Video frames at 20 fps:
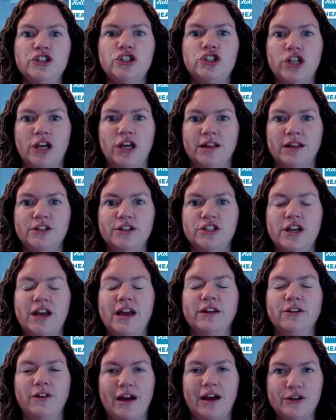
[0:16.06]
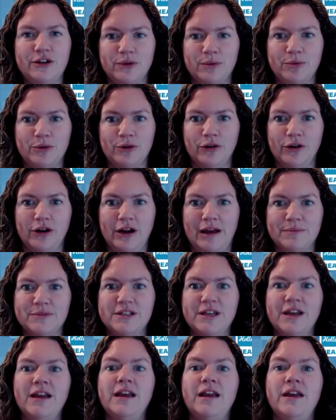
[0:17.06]
Challenge and graduate programs
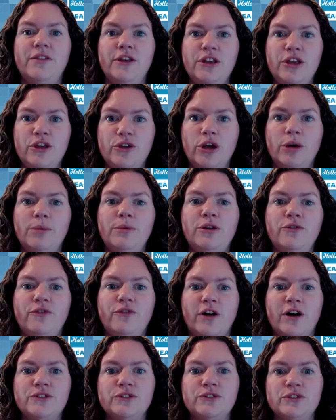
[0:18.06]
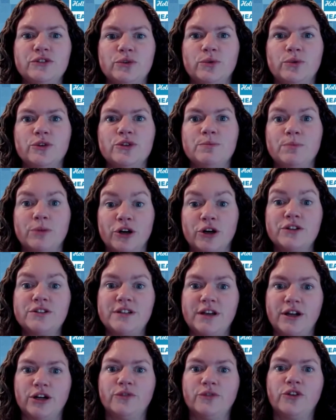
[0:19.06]
in the UW Foster Schools Buerk
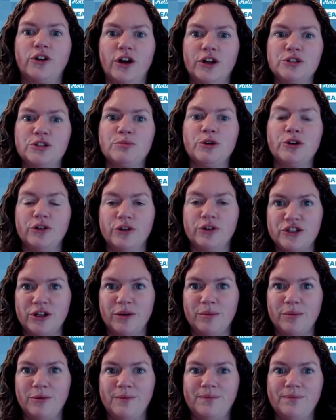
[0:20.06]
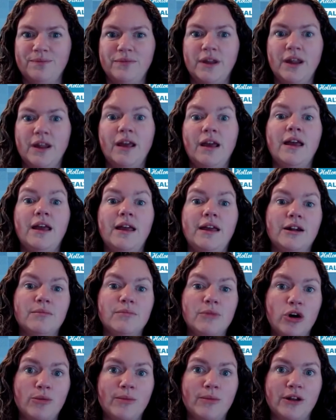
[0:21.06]
Center for Entrepreneurship. In a
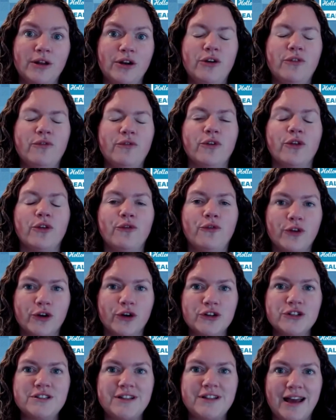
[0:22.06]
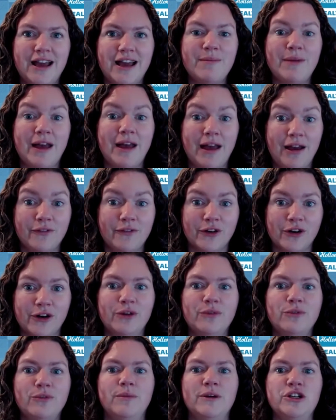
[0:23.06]
moment, for the first time ever,
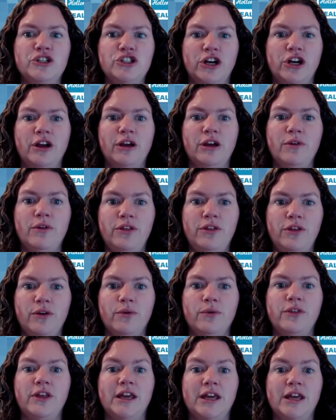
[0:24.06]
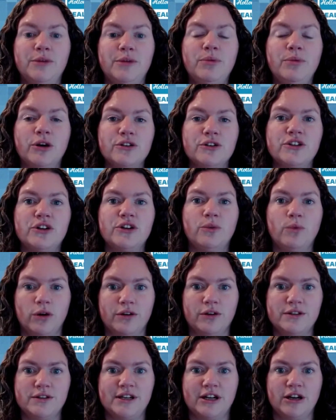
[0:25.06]
we'll be sharing with you the in person
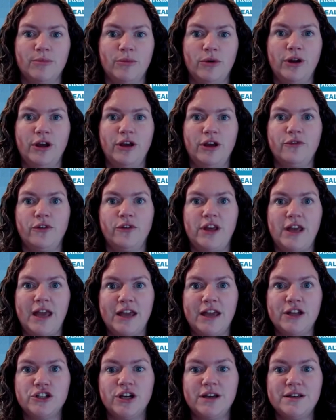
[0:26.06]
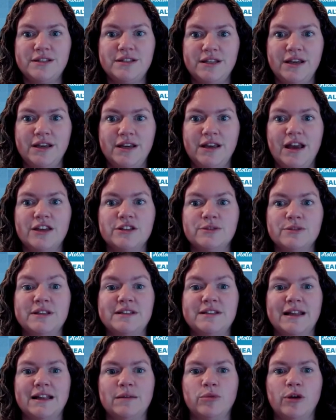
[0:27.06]
award ceremony for the HIC as we
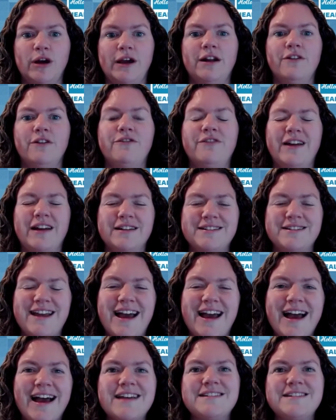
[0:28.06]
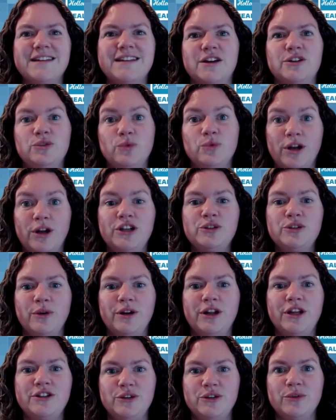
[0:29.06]
celebrate a fantastic
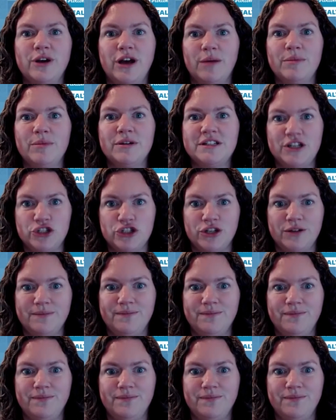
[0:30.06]
2022 competition.